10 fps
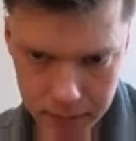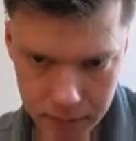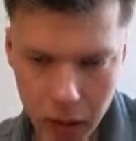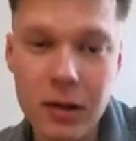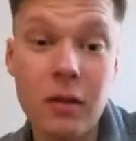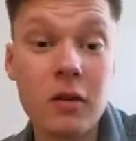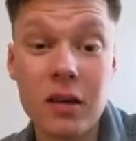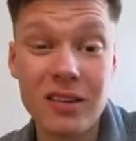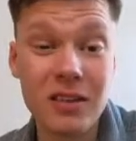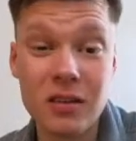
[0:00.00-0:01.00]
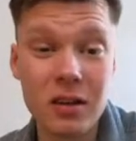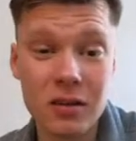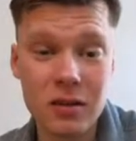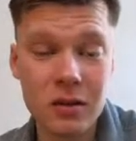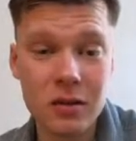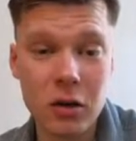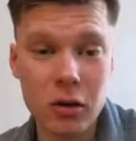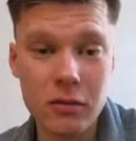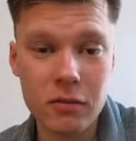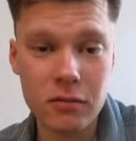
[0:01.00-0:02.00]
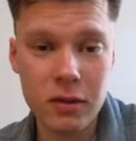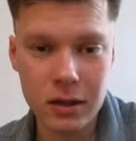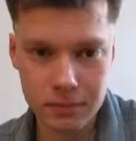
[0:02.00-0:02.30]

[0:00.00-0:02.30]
And in this case, this cannot even, like,